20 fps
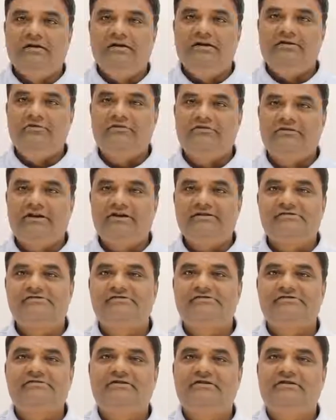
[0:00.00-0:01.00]
Hello
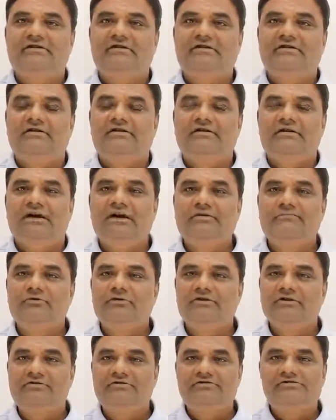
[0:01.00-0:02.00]
friends, I'm
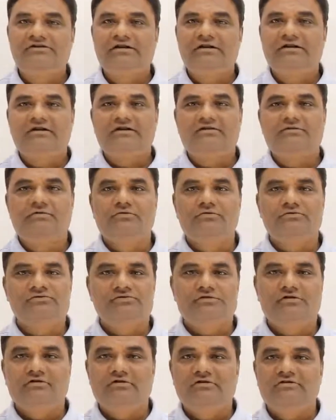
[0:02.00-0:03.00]
going to start a course
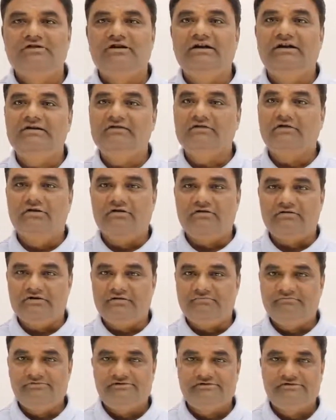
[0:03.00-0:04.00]
on
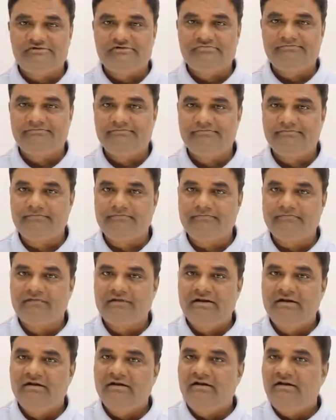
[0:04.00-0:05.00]
algorithms.
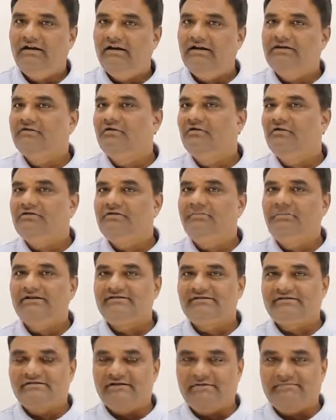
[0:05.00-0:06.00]
Algorithm
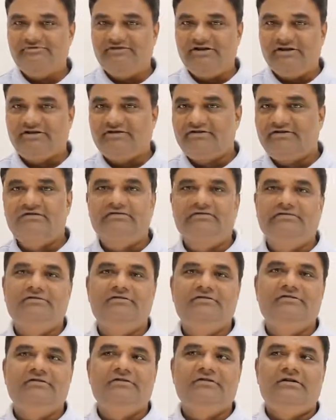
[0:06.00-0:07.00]
as a subject.
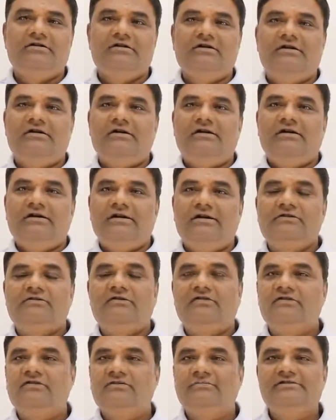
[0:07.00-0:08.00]

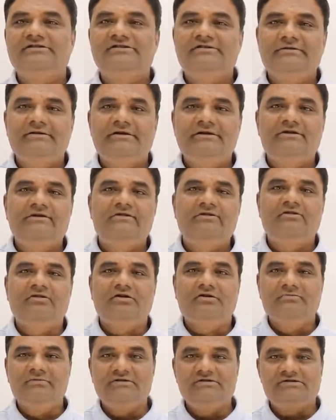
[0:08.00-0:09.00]
Algorithm is a
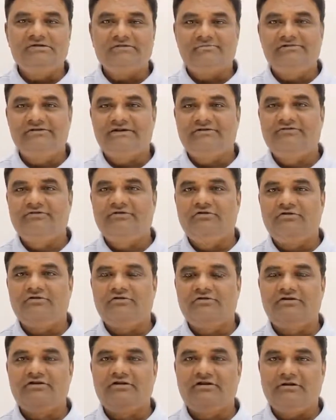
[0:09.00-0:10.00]
common subject
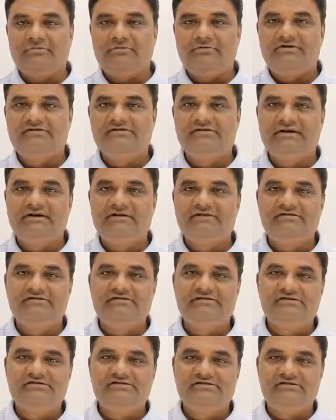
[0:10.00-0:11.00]
for computer
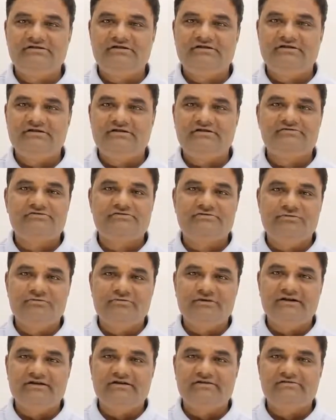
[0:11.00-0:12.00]
science engineering
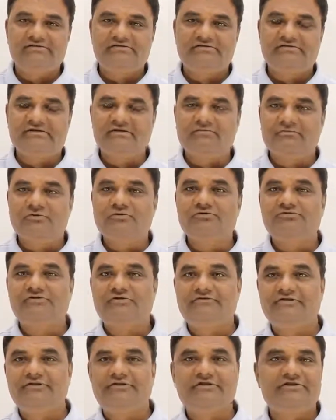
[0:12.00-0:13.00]
students. Most
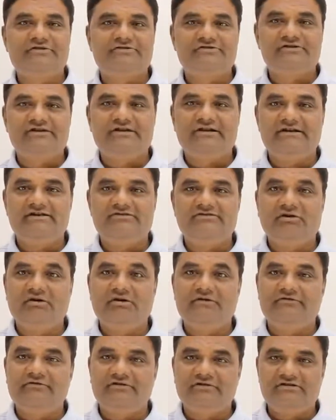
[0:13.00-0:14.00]
of the universities
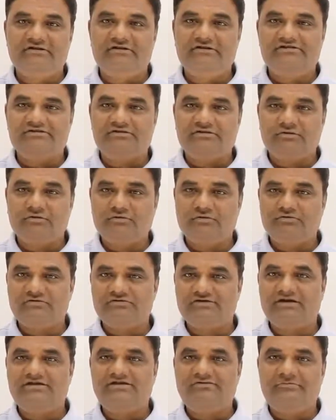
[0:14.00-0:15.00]
offer this
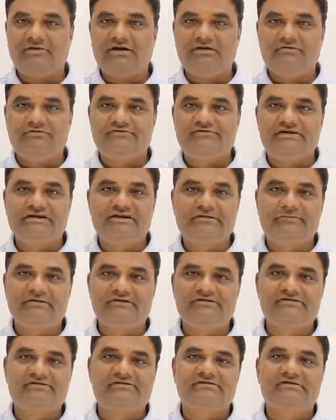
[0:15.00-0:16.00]
course as a part of
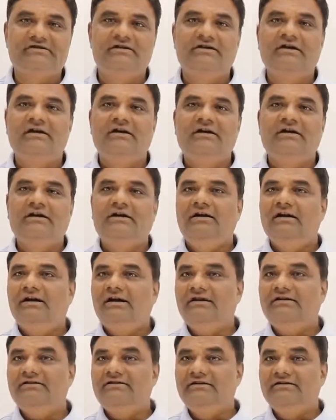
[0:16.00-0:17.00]
syllabus.
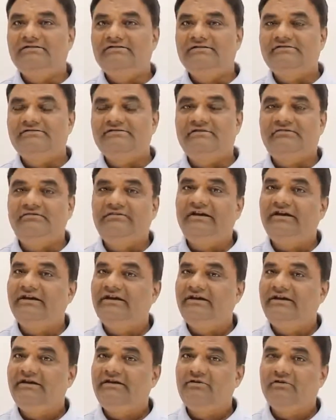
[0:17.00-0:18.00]
And this is a
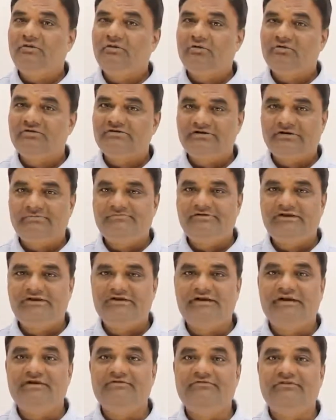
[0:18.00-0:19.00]
very core
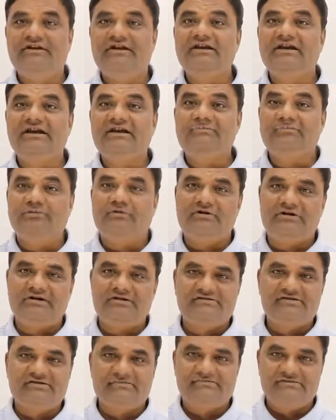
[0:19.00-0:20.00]
subject and very
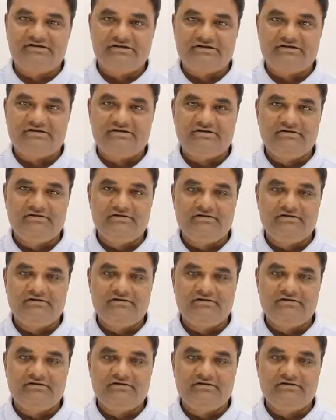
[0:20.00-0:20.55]
important subject.